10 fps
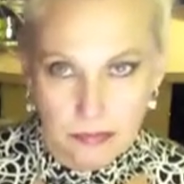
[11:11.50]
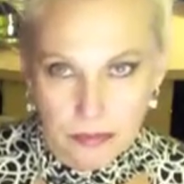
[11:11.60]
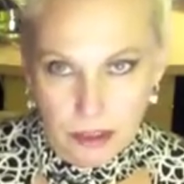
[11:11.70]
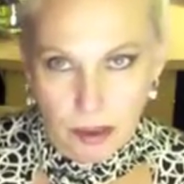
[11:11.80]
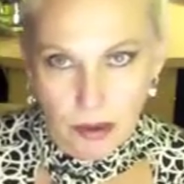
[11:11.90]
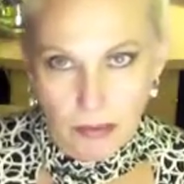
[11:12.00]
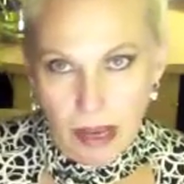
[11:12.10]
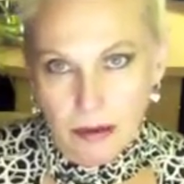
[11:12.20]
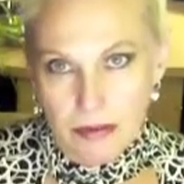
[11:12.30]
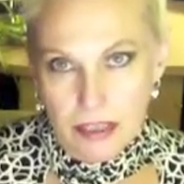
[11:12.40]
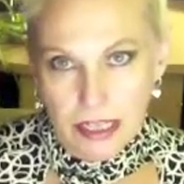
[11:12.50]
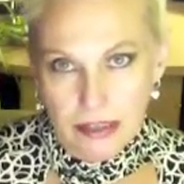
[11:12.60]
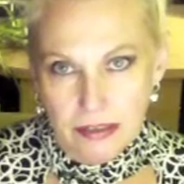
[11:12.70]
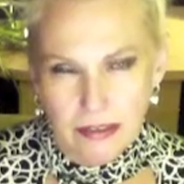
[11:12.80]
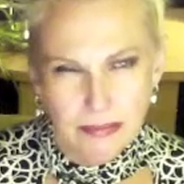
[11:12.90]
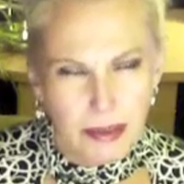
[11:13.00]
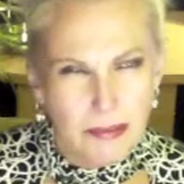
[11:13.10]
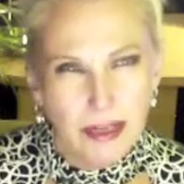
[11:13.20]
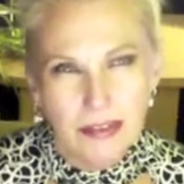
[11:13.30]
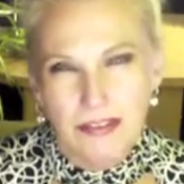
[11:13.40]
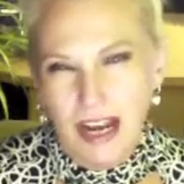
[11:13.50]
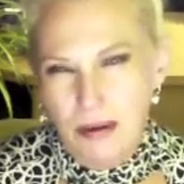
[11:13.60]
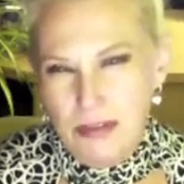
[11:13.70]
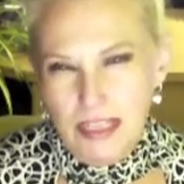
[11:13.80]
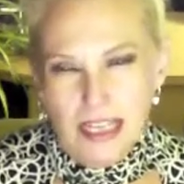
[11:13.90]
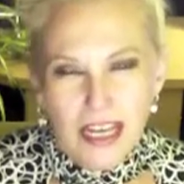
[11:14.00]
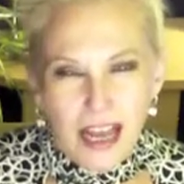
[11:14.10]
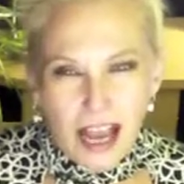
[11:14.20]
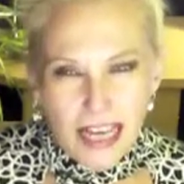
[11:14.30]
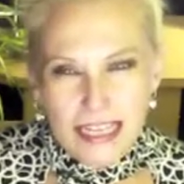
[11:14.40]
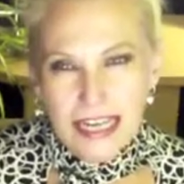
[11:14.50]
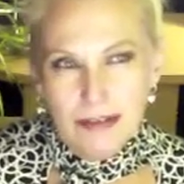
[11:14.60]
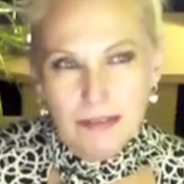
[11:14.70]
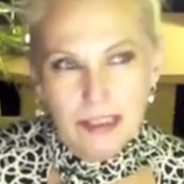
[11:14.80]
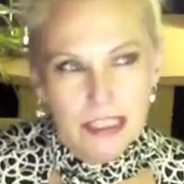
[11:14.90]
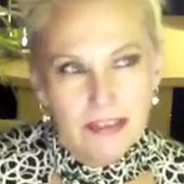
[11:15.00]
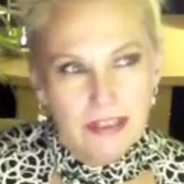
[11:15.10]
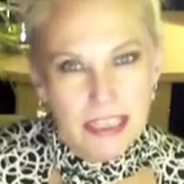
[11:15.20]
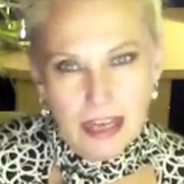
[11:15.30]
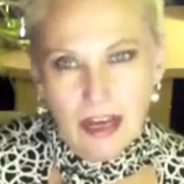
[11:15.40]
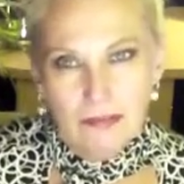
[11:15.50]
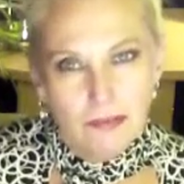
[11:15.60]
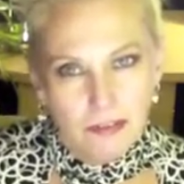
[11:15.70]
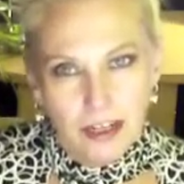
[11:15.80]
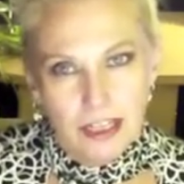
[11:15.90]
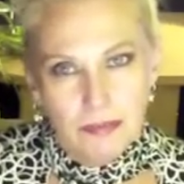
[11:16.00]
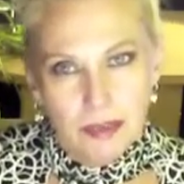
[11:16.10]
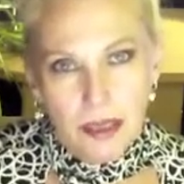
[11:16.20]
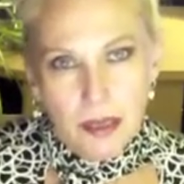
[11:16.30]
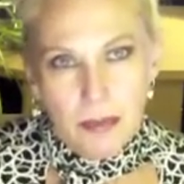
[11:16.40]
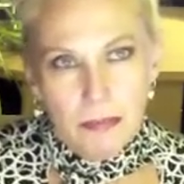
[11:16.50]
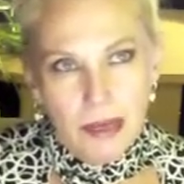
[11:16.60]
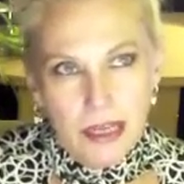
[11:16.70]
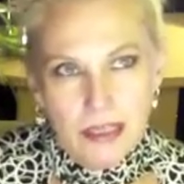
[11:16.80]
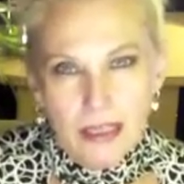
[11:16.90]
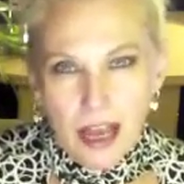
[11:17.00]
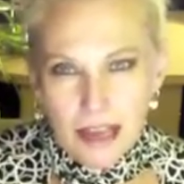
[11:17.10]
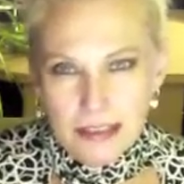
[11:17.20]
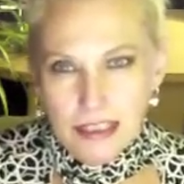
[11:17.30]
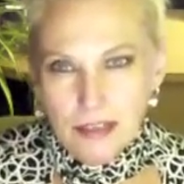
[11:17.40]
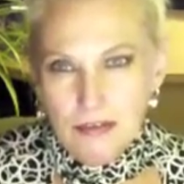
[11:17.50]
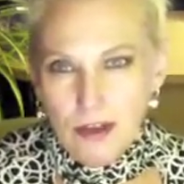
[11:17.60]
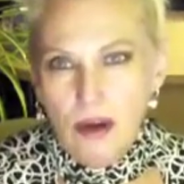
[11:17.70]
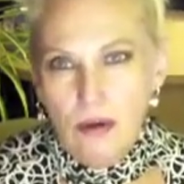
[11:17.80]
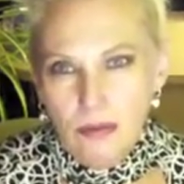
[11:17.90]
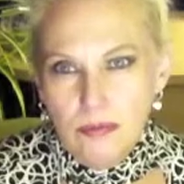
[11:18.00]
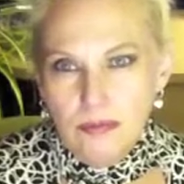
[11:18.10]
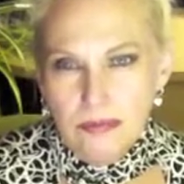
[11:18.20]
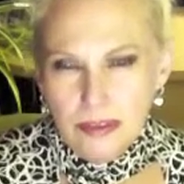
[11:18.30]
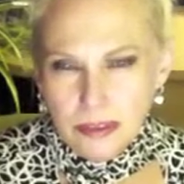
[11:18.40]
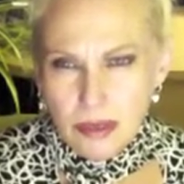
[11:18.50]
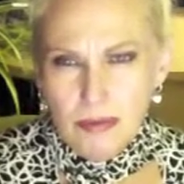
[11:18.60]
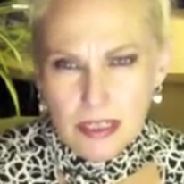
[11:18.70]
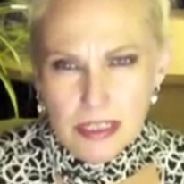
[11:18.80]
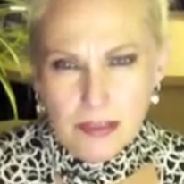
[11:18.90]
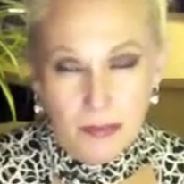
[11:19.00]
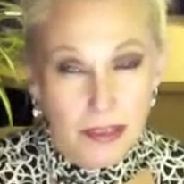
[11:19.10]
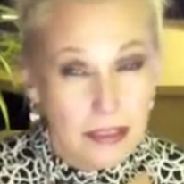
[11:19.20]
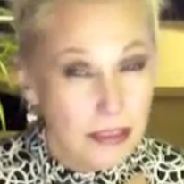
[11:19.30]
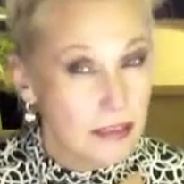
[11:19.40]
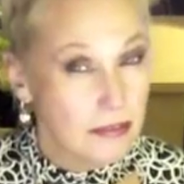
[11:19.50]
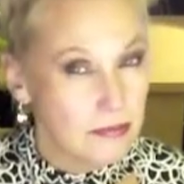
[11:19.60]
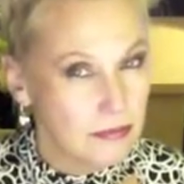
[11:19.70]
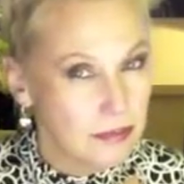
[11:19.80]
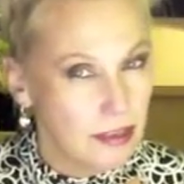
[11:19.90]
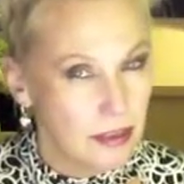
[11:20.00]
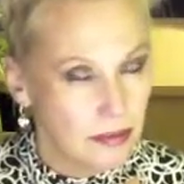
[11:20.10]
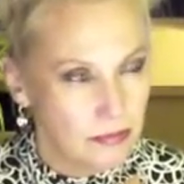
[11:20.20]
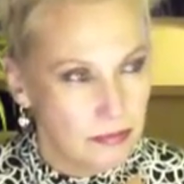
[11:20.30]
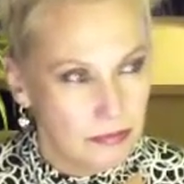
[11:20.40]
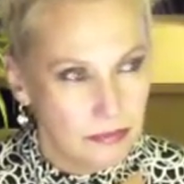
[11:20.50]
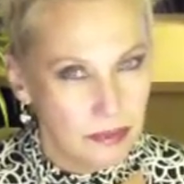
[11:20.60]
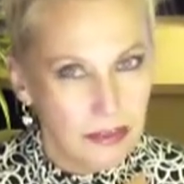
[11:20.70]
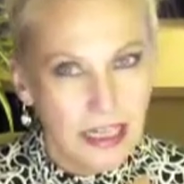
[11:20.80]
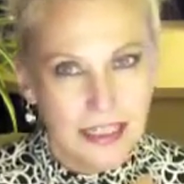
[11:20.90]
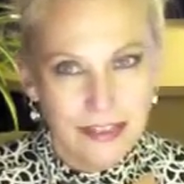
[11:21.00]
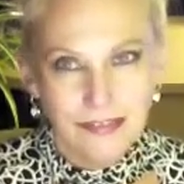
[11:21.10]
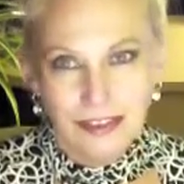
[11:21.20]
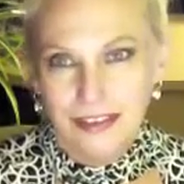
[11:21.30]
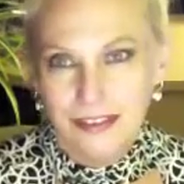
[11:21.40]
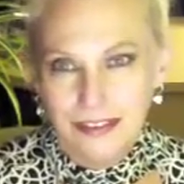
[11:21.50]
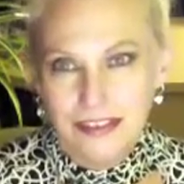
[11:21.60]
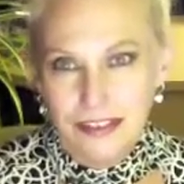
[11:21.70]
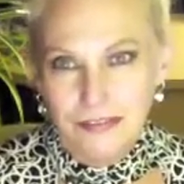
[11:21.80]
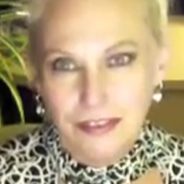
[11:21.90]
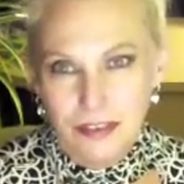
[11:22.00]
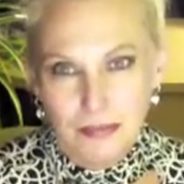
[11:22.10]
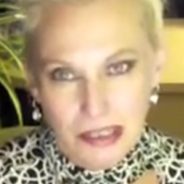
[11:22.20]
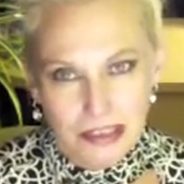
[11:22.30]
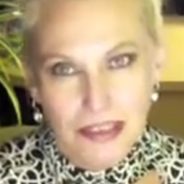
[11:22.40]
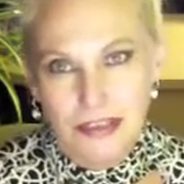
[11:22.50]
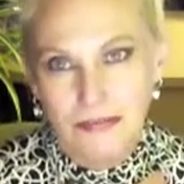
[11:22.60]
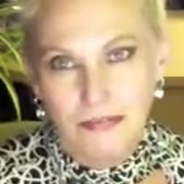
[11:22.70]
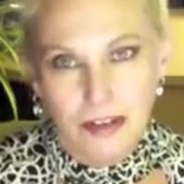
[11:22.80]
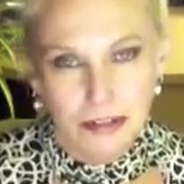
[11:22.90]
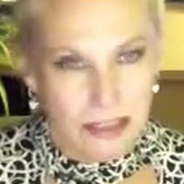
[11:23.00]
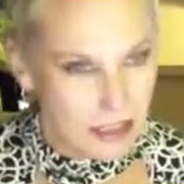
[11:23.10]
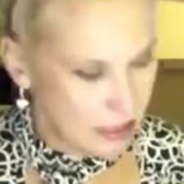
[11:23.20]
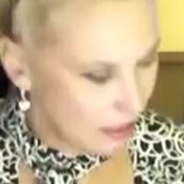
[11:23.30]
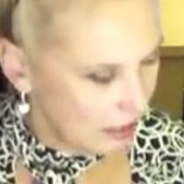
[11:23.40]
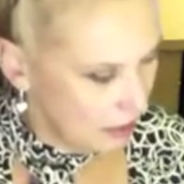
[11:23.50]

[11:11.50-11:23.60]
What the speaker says: show up hours later, or maybe not even hours. Like, I can't really give a time frame, but I think you'll know when it smells. You get different dimensions of fragrance.